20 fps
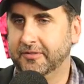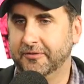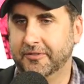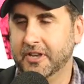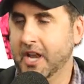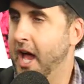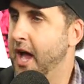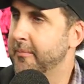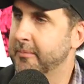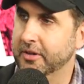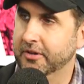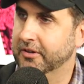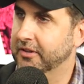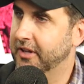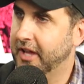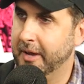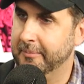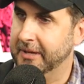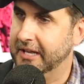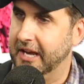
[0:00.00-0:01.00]
phenomenal.
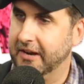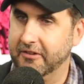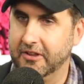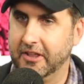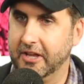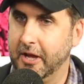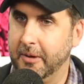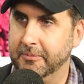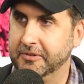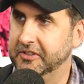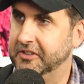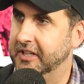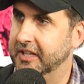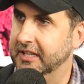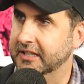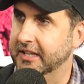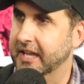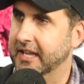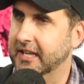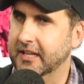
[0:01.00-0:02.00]
I mean, everything I'm
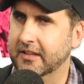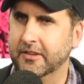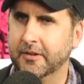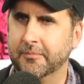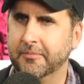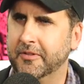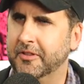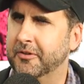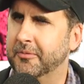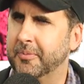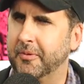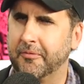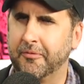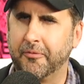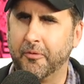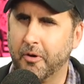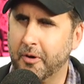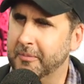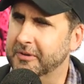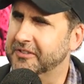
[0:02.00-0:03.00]
seeing, like, and the
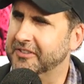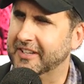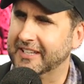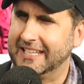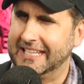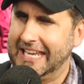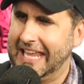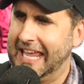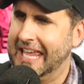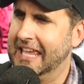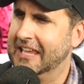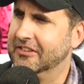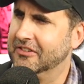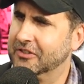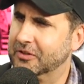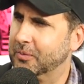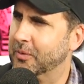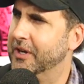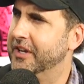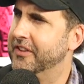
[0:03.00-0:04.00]
performance, like, it
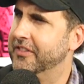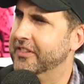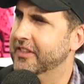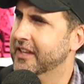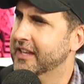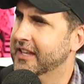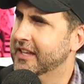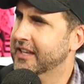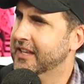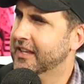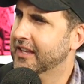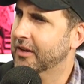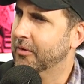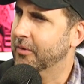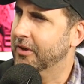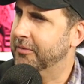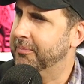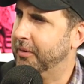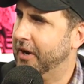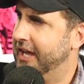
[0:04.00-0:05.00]
ends with
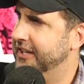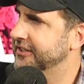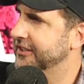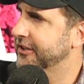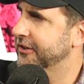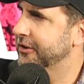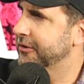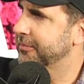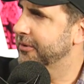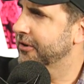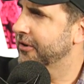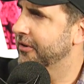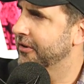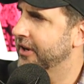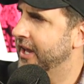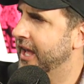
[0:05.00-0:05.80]
Bradley Cooper going,